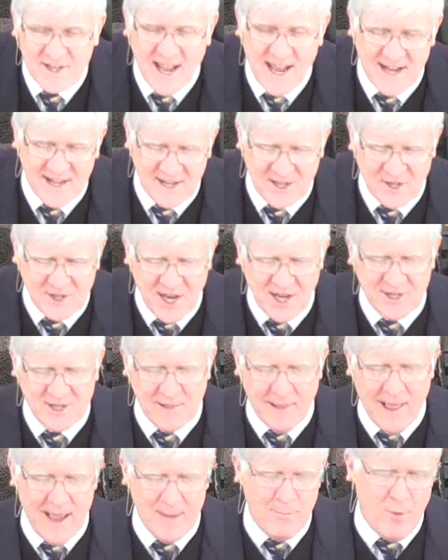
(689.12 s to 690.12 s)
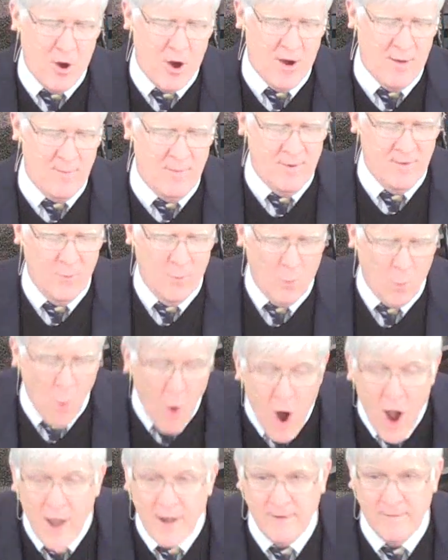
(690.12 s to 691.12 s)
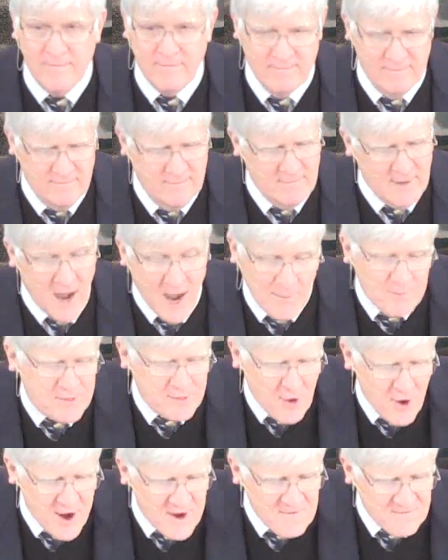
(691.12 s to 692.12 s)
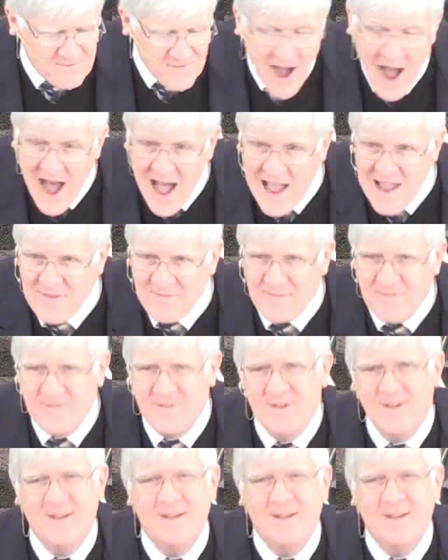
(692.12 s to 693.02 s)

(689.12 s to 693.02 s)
take to change a light bulb? One. I'm sorry, five.